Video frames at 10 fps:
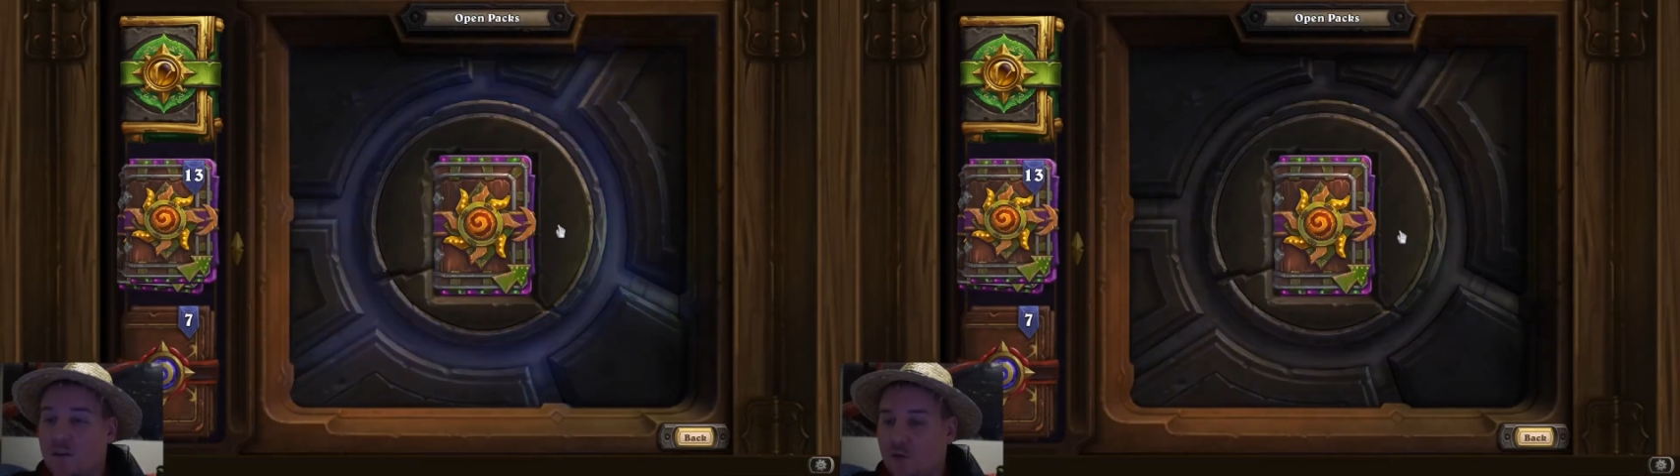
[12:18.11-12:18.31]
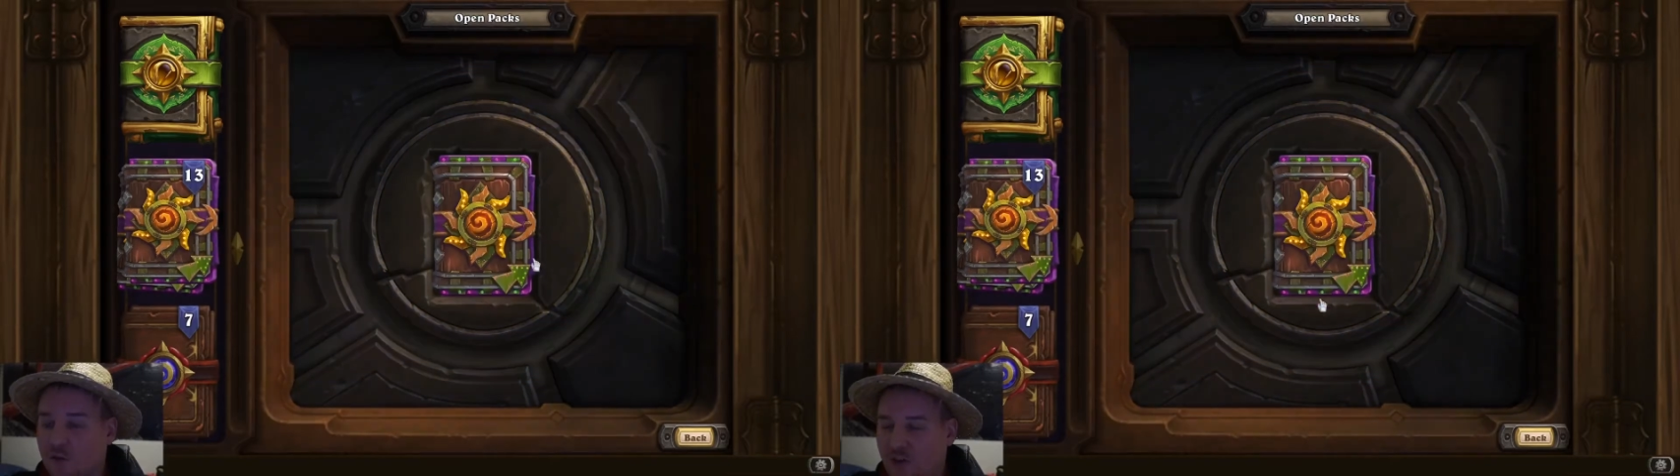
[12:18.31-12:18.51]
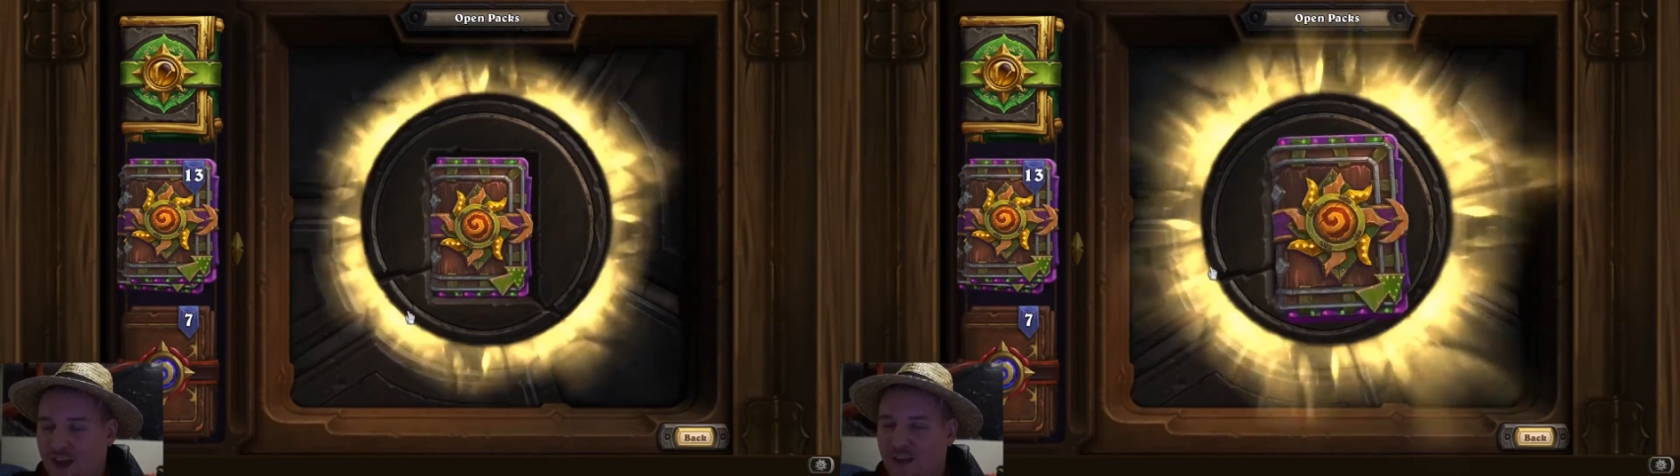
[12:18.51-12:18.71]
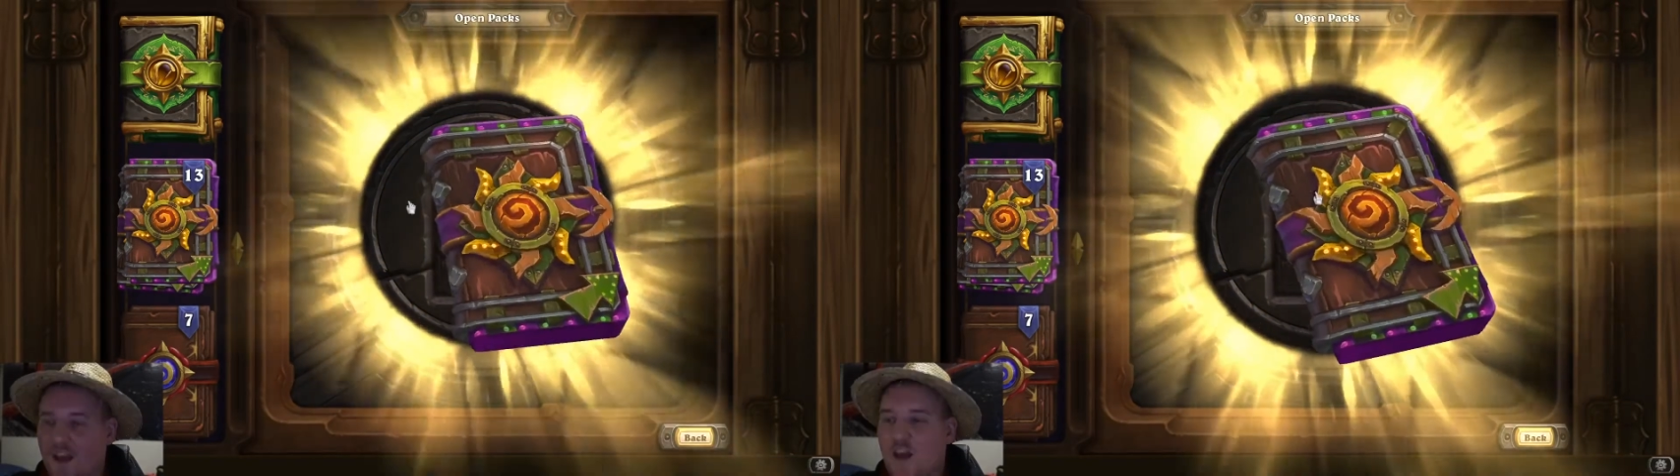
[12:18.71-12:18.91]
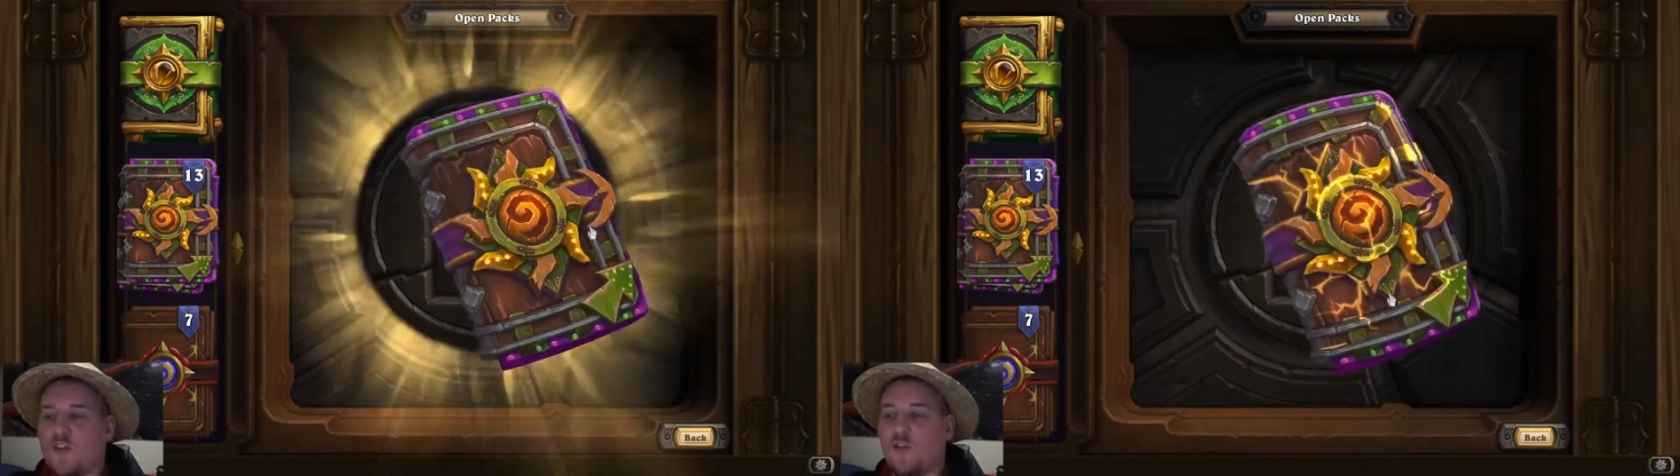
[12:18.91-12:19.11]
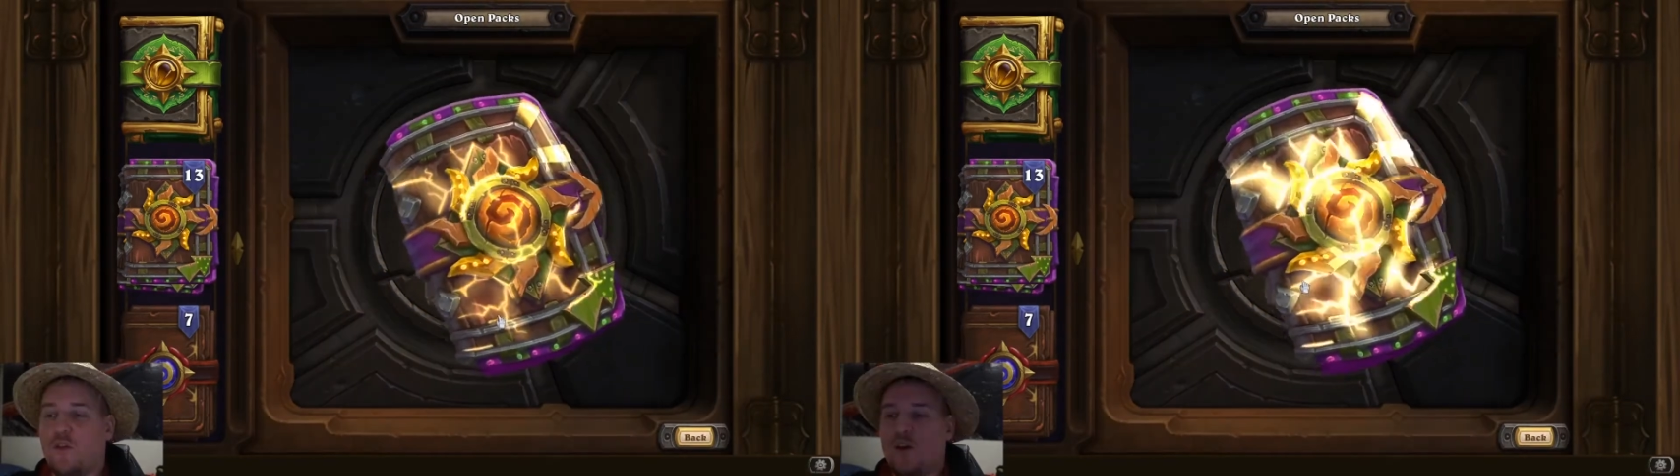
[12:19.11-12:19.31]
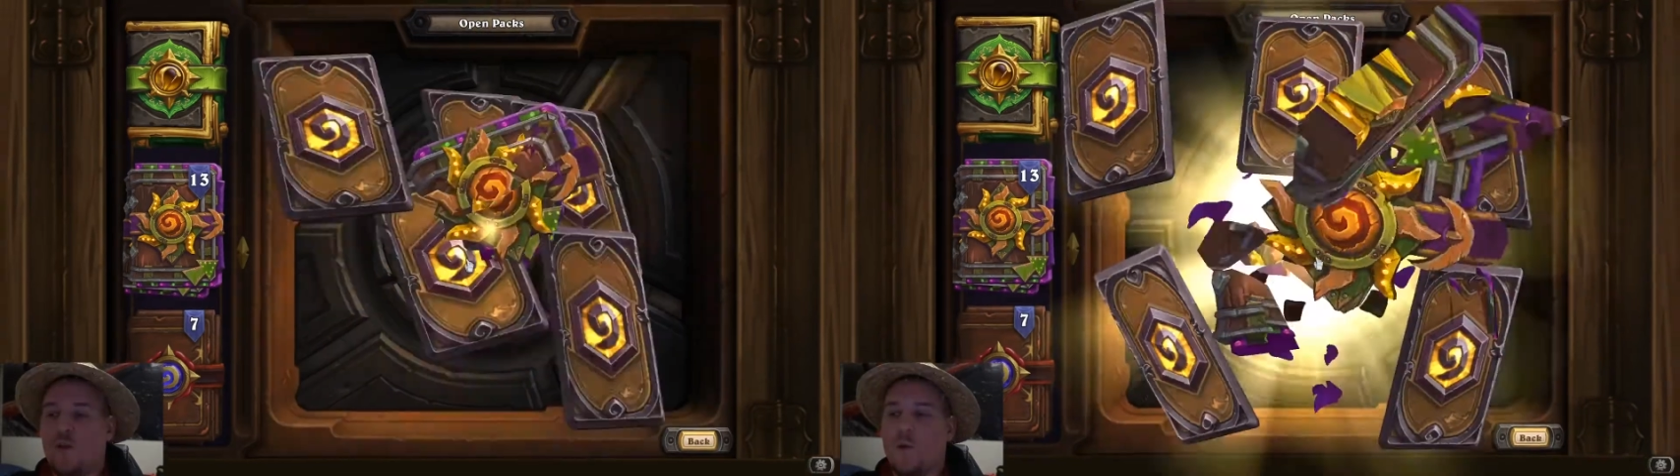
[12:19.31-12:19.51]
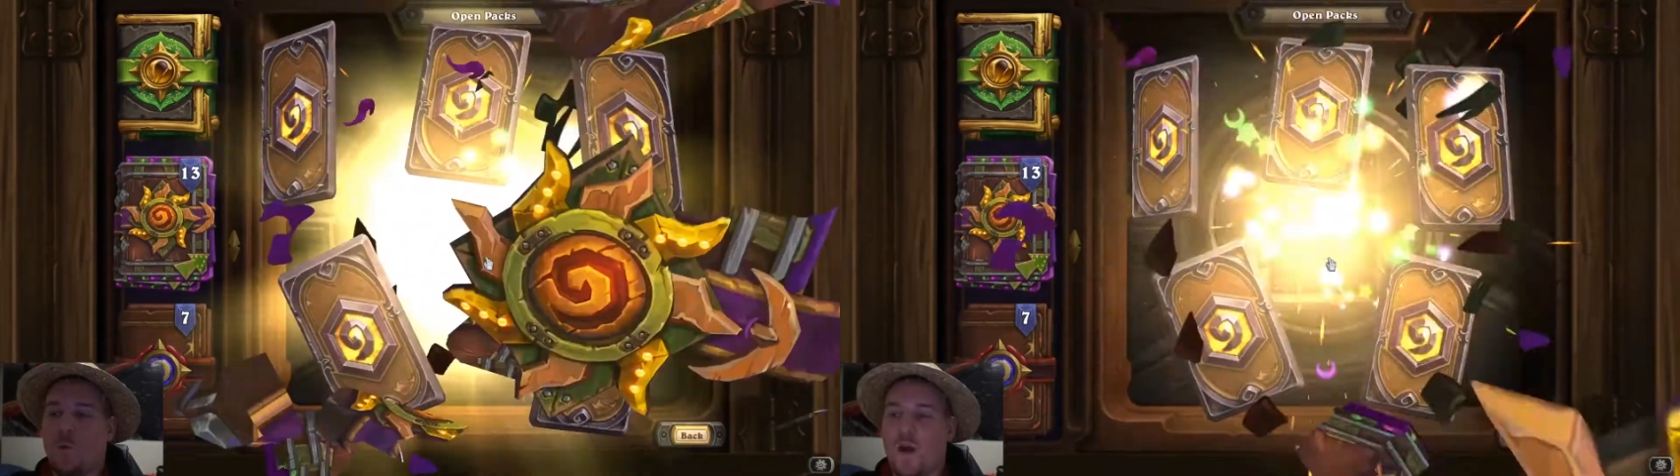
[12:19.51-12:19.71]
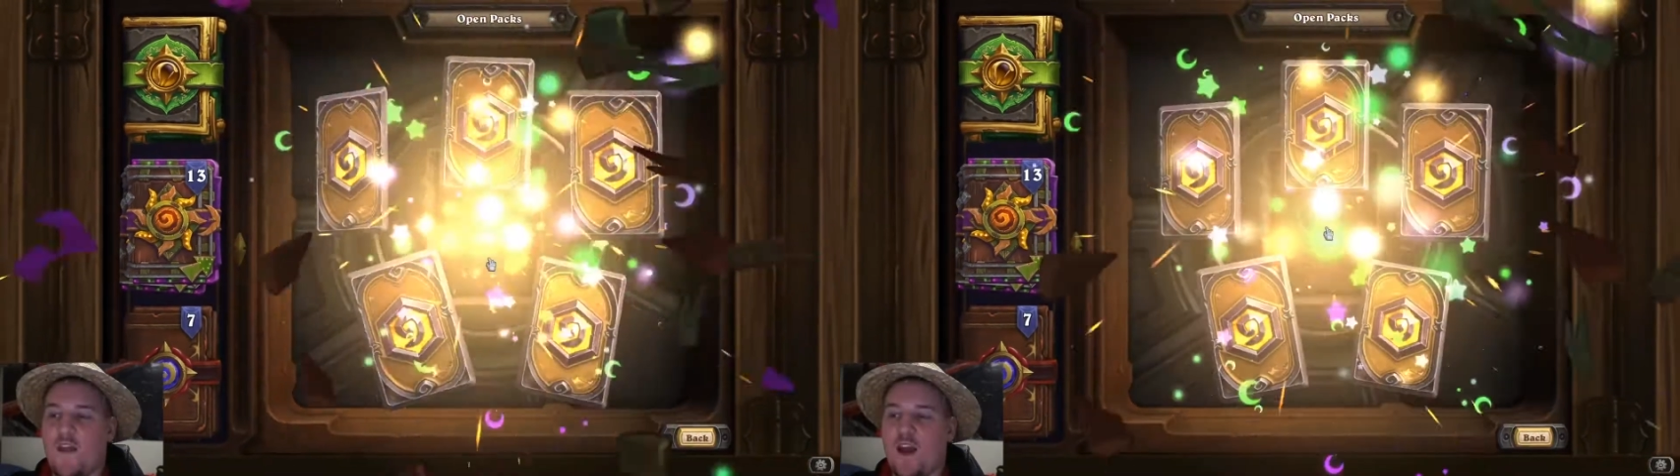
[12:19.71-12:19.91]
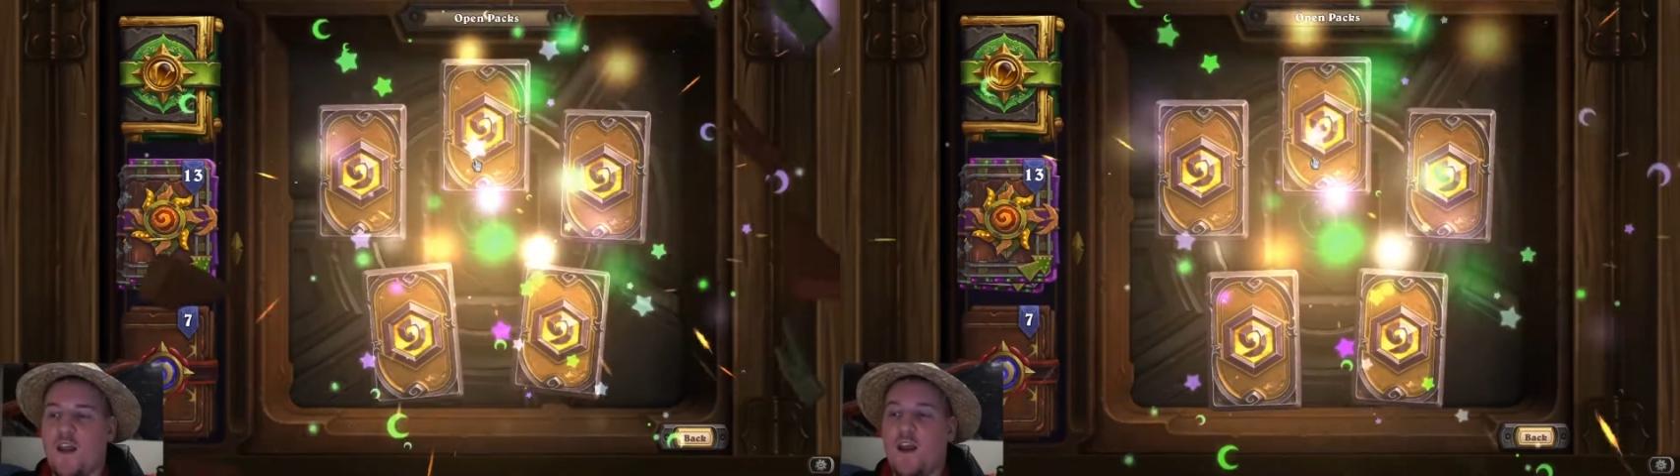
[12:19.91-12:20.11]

understand. So the only way that